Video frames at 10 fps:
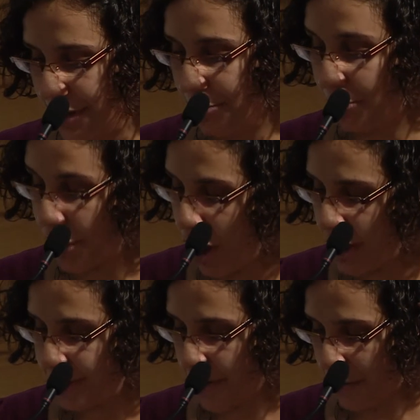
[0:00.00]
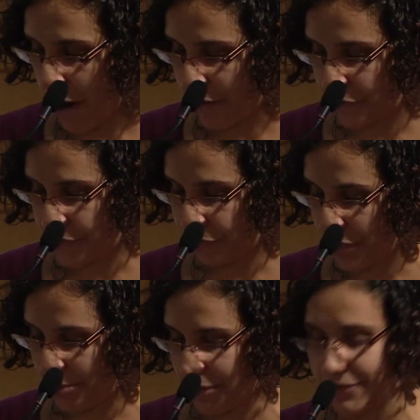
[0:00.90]
but also offers
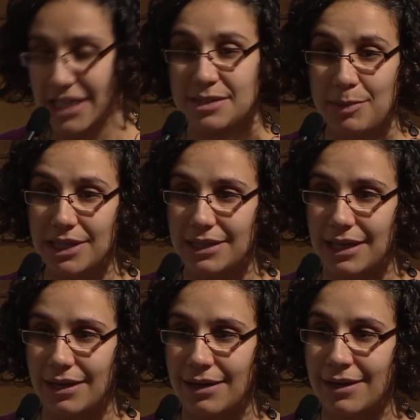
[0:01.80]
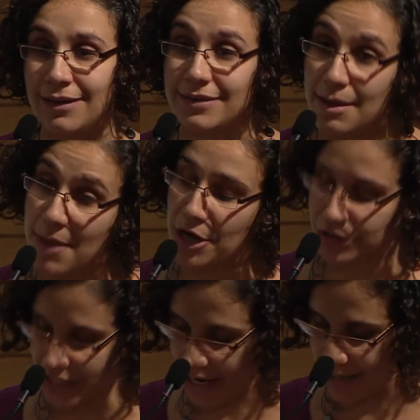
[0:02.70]
freedom and flexibility that matter
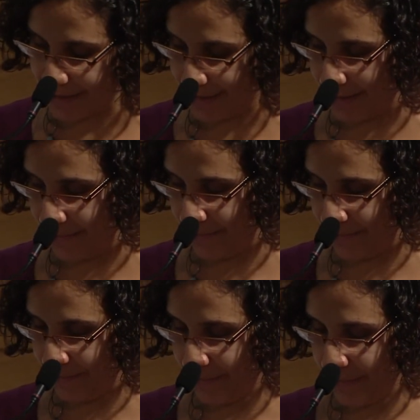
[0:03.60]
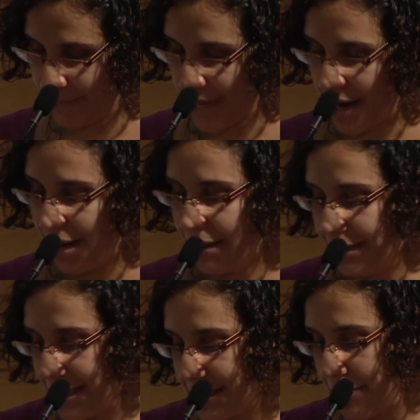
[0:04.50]
to us.
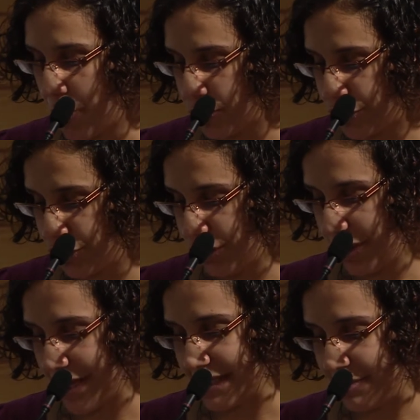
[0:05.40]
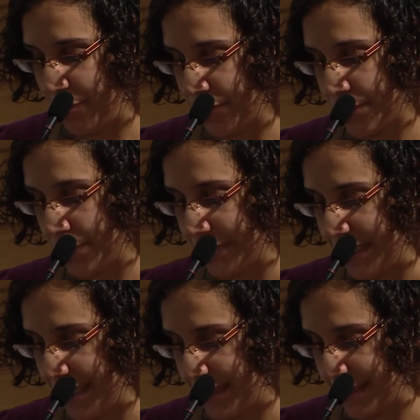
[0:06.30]
These emotional and spiritual
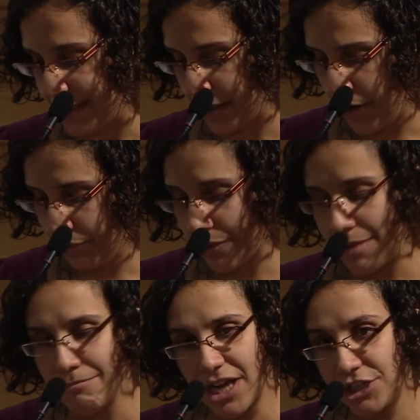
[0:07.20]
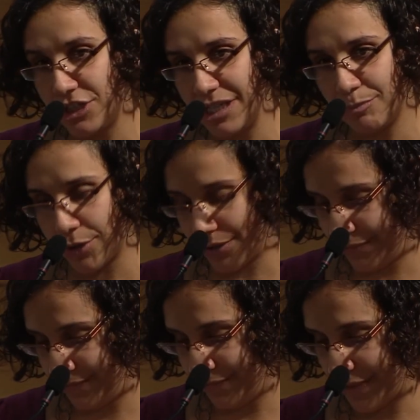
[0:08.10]
needs run much deeper
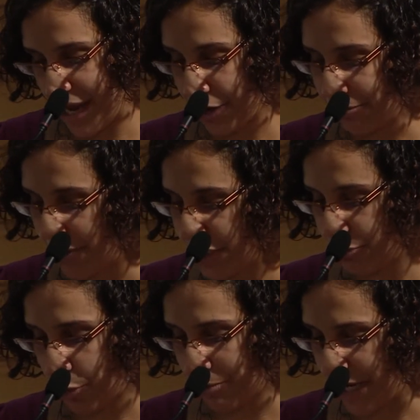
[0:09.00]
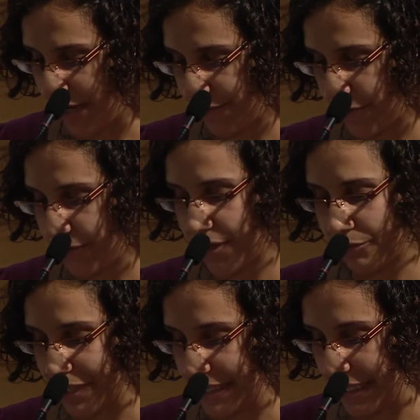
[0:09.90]
and are much more meaningful than
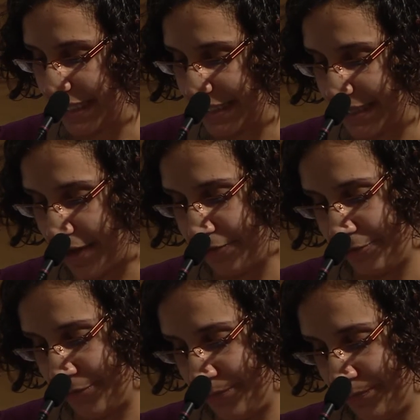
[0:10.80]
reason itself.